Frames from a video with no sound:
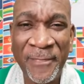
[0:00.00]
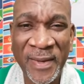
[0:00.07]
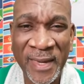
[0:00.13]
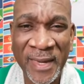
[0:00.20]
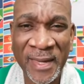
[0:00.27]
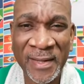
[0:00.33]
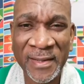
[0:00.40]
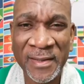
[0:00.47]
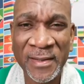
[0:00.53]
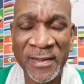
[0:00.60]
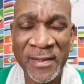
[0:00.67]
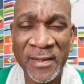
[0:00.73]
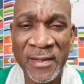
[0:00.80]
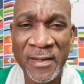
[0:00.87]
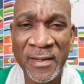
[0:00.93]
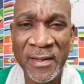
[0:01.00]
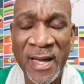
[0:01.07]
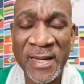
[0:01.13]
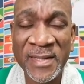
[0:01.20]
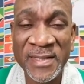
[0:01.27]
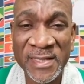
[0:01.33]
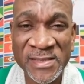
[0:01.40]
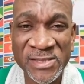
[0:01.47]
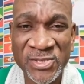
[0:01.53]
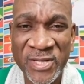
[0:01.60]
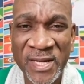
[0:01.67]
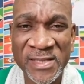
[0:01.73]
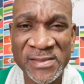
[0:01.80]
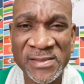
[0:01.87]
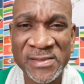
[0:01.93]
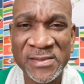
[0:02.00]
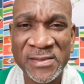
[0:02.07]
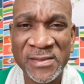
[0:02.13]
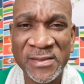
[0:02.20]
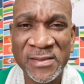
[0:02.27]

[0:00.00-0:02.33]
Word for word: pain and distress